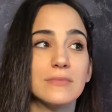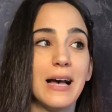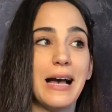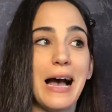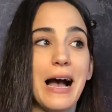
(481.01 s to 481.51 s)

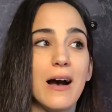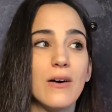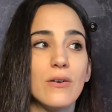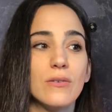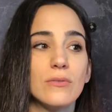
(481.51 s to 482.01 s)

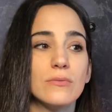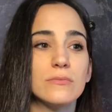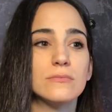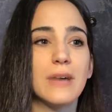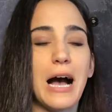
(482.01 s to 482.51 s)
how
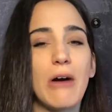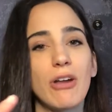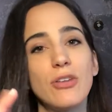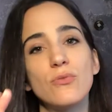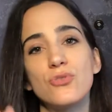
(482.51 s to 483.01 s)

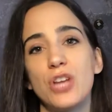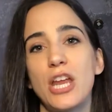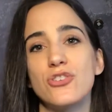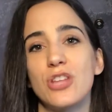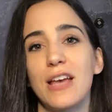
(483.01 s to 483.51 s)
can you
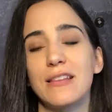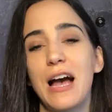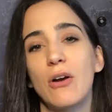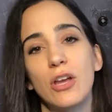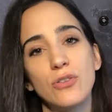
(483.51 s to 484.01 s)
change that? How
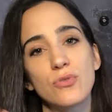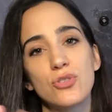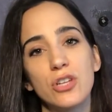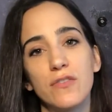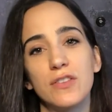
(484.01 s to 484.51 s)
can you
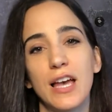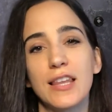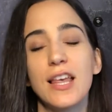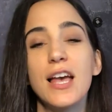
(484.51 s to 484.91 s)
shift that?